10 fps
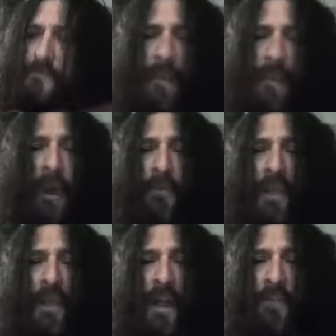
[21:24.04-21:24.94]
yeah, it was a
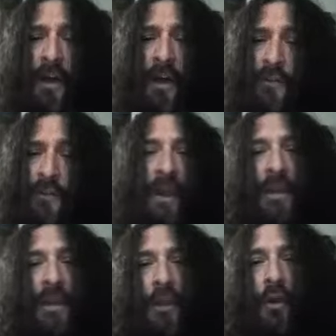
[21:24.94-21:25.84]
lot of fun. So like
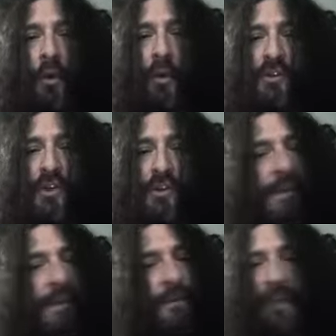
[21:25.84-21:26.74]
North
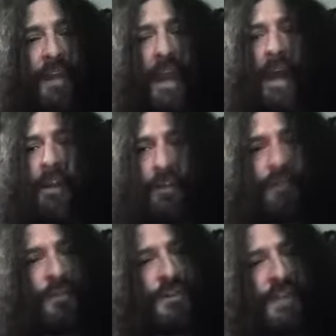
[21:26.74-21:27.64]
Jersey definitely had a
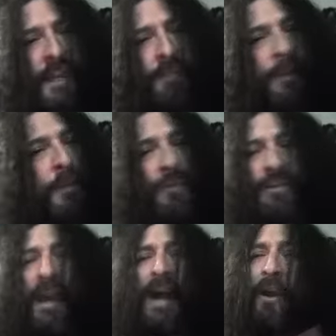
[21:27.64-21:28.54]
different scene, but it was
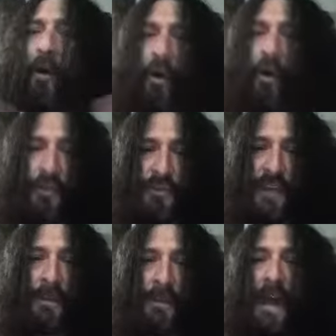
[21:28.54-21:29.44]
kind of all the
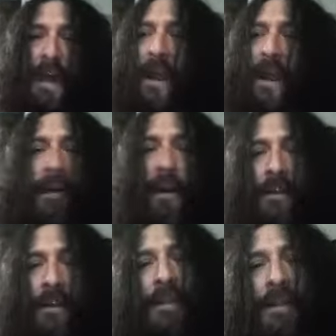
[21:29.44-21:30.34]
same at that
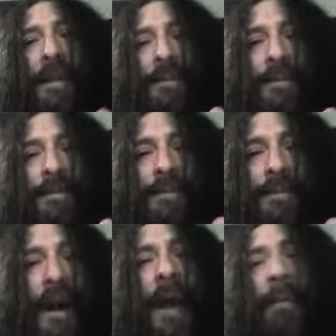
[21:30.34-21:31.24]
at that
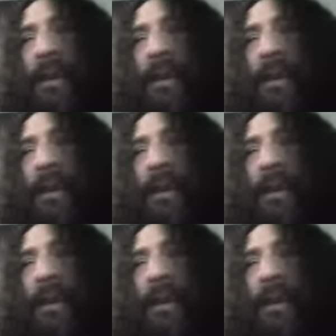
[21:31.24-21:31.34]
time, like